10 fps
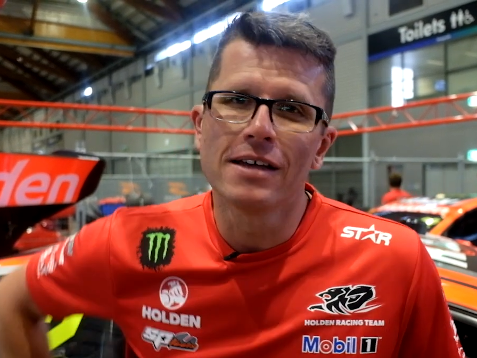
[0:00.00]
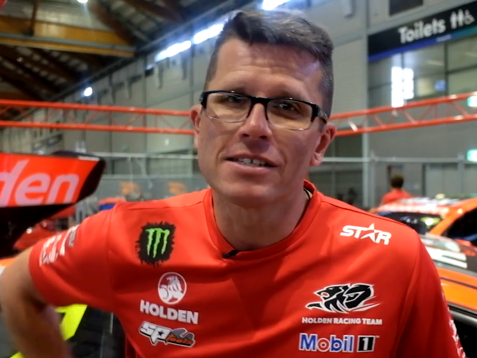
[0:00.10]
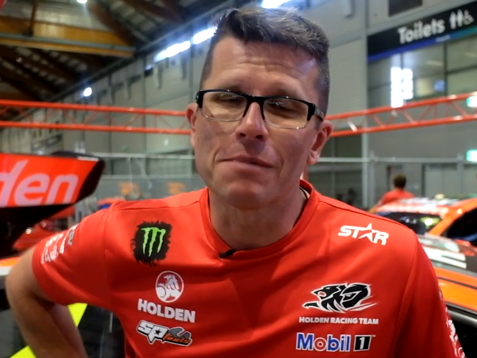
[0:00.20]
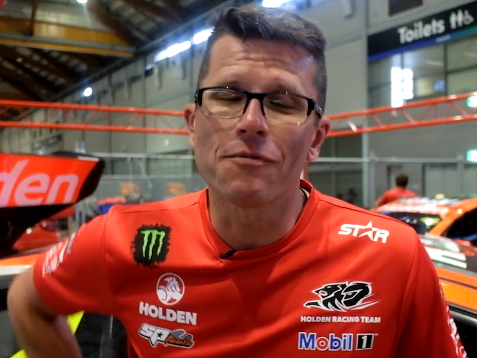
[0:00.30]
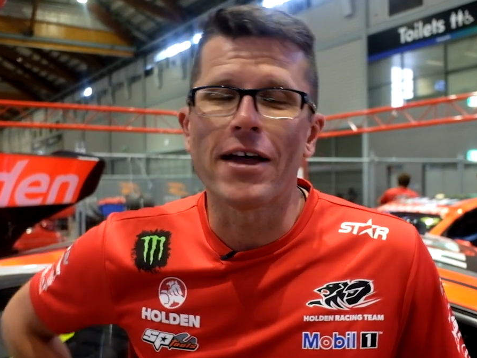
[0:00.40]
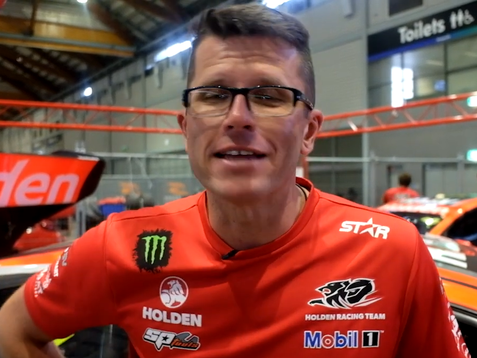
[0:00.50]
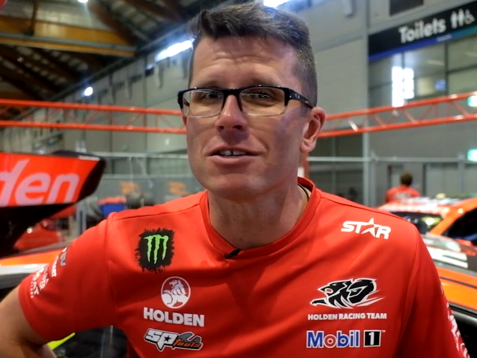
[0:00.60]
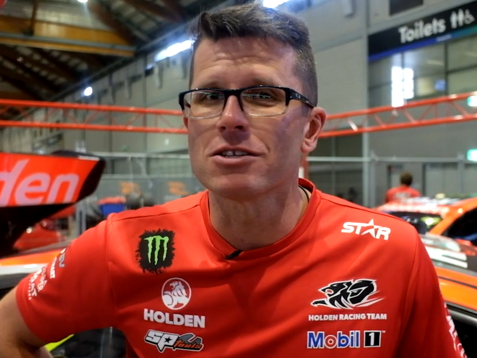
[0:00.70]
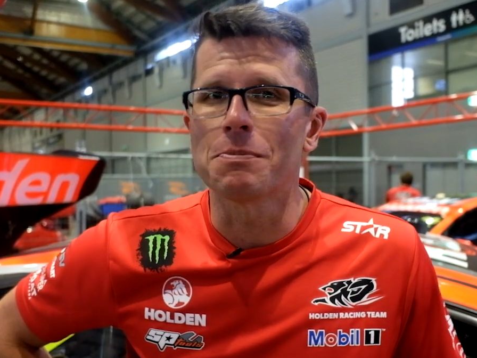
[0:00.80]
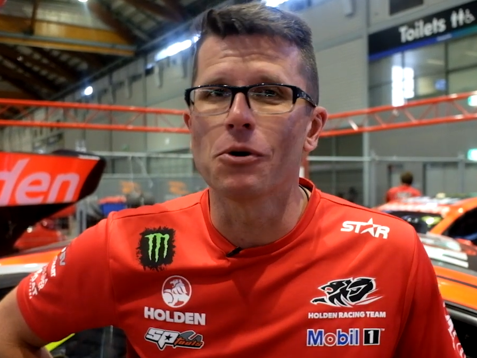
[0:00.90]
Some fans
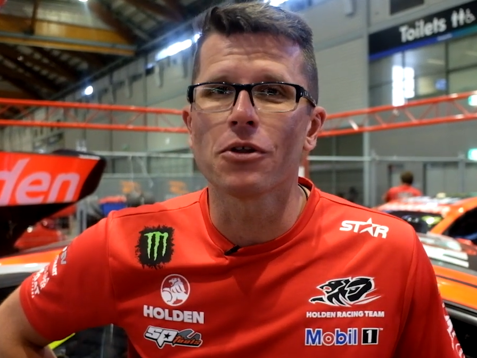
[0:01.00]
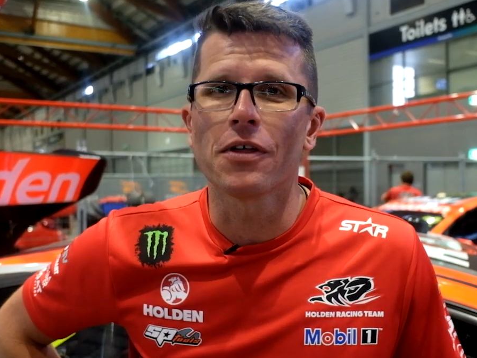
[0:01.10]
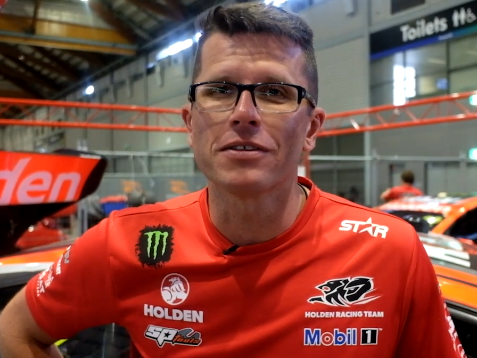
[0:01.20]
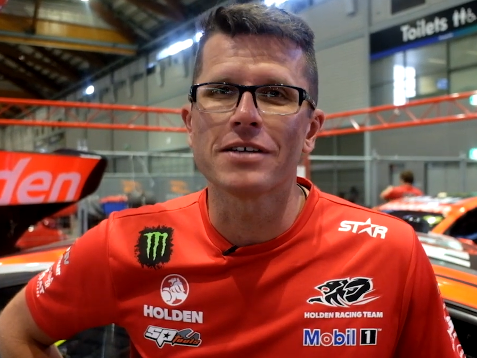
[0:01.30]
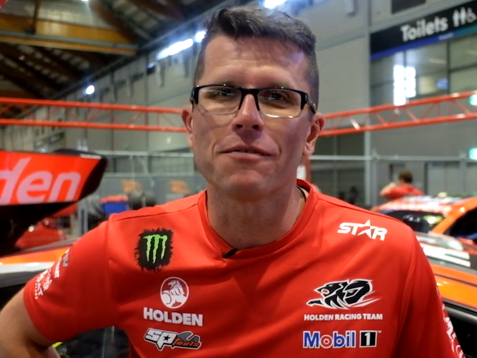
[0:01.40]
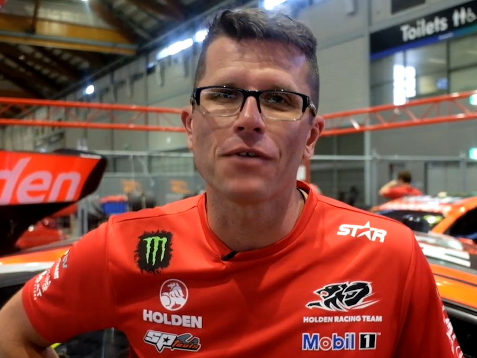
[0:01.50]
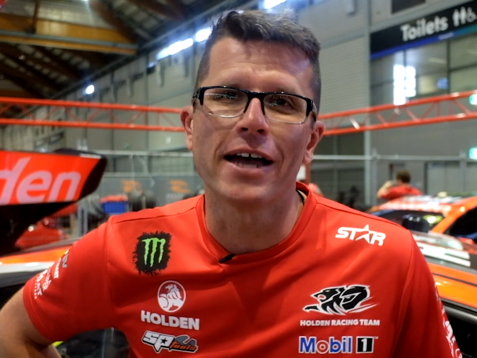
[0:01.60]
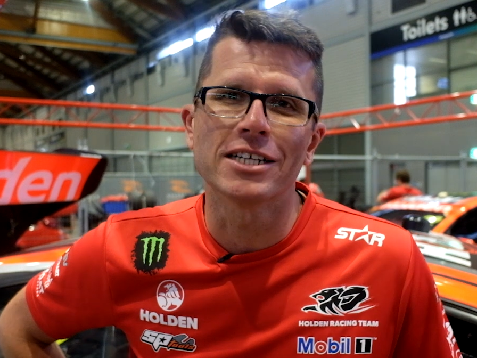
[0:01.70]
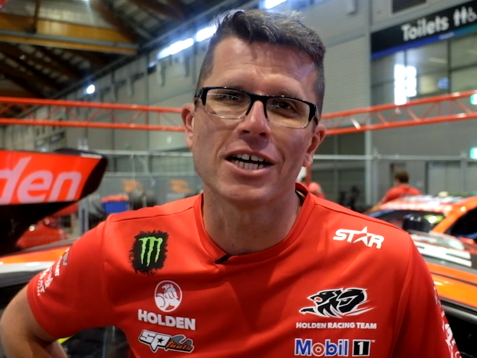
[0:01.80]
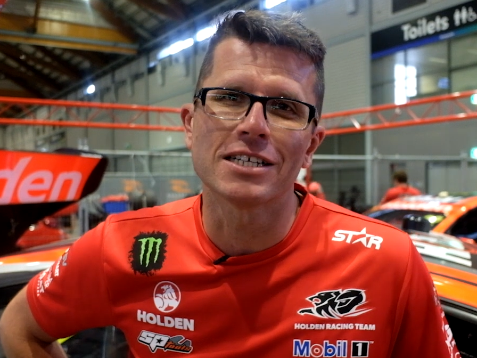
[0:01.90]
that have supported for
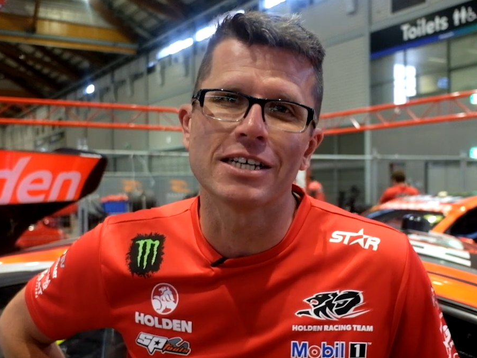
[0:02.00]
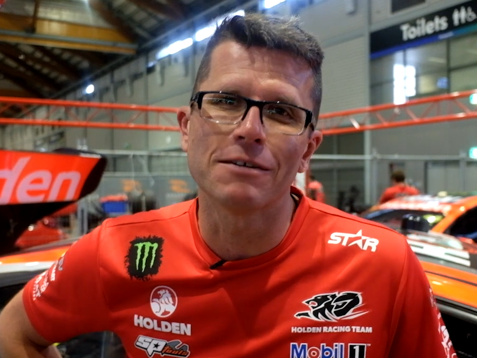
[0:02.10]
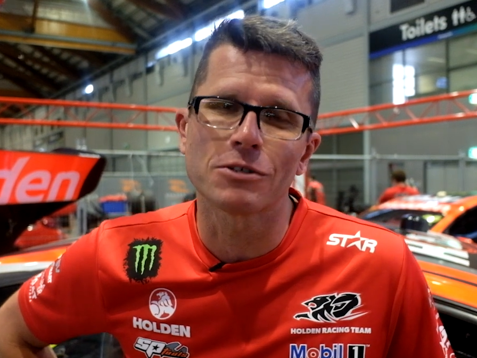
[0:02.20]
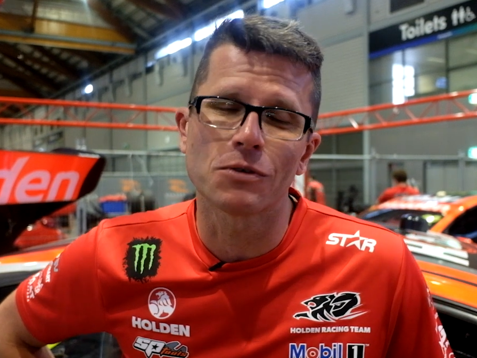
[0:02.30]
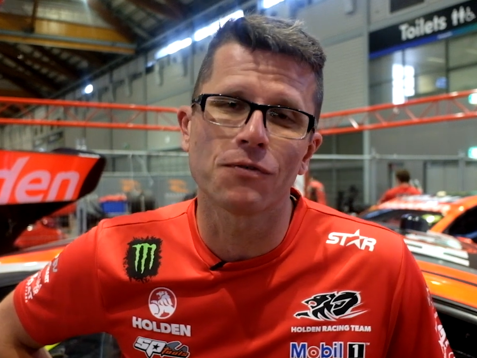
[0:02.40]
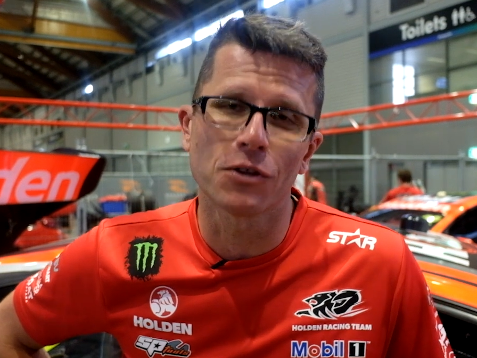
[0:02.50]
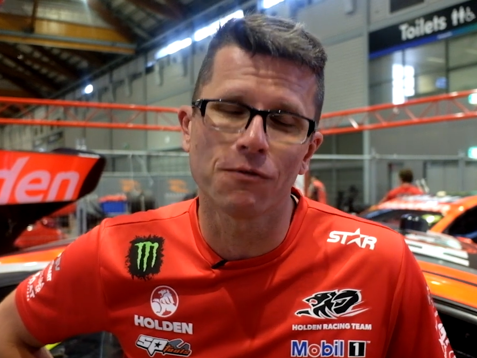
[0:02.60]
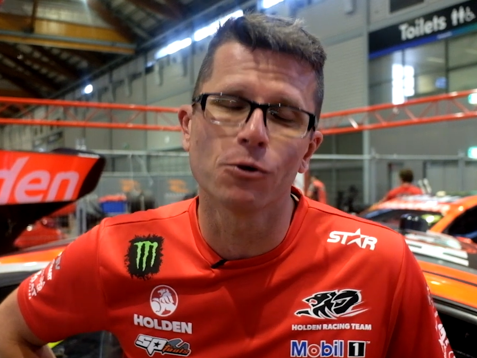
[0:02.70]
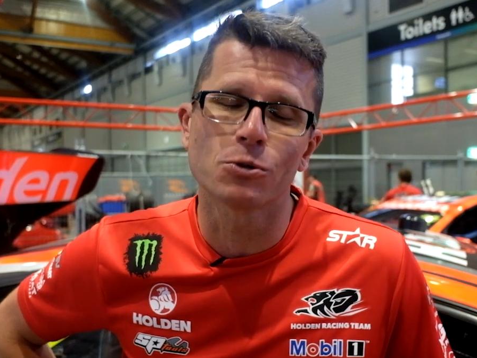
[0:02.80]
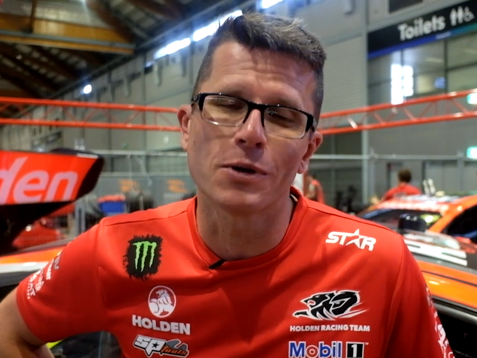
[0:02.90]
HRT for the
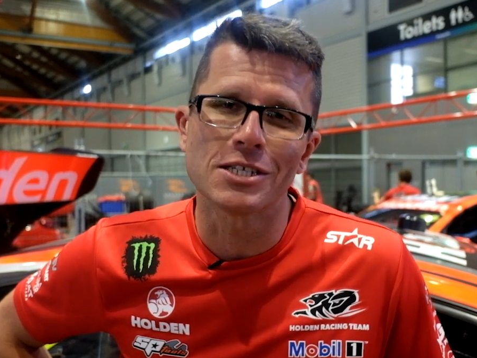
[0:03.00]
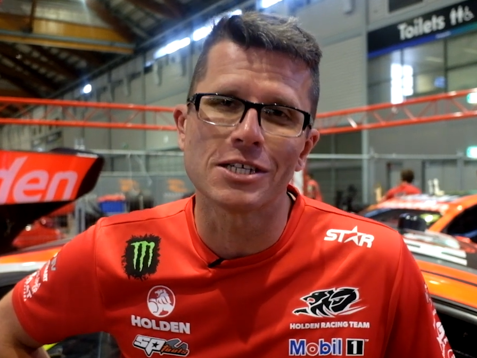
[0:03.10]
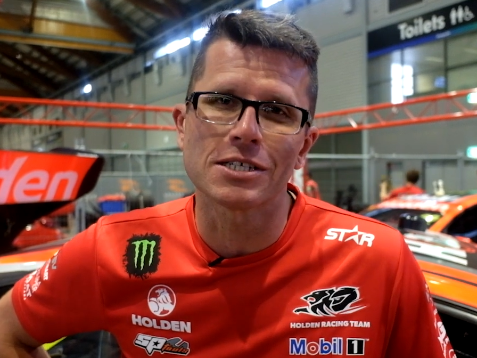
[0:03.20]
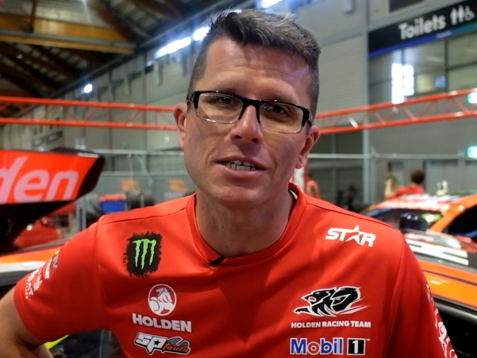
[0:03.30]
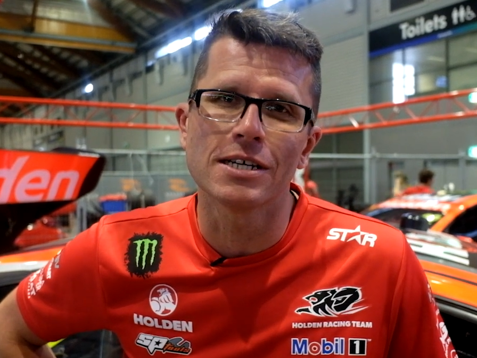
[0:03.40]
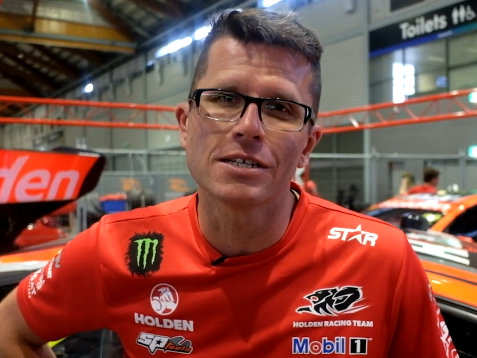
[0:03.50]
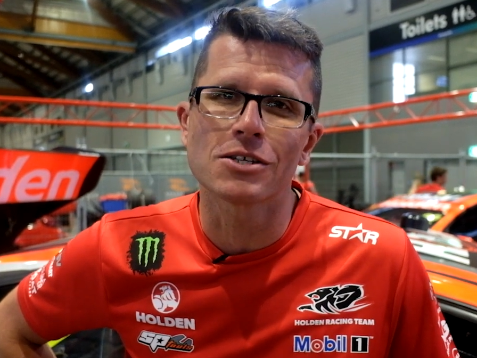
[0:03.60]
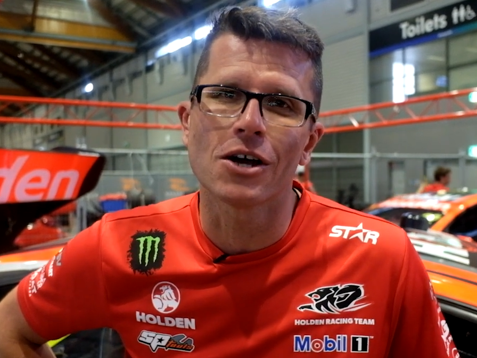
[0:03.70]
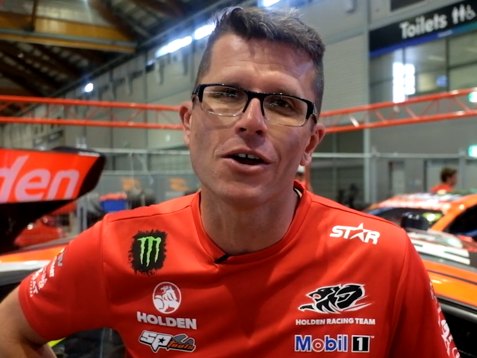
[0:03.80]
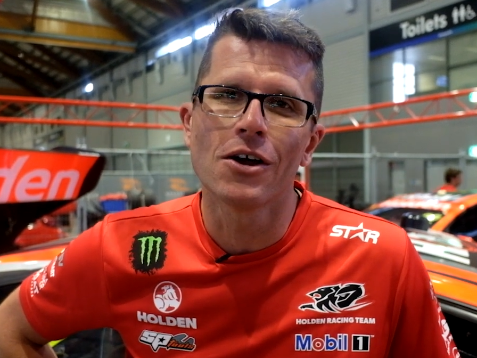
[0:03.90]
full 26 years.
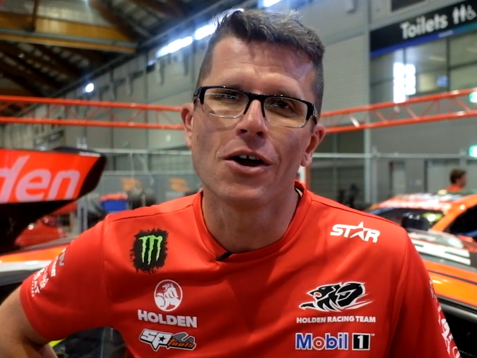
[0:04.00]
So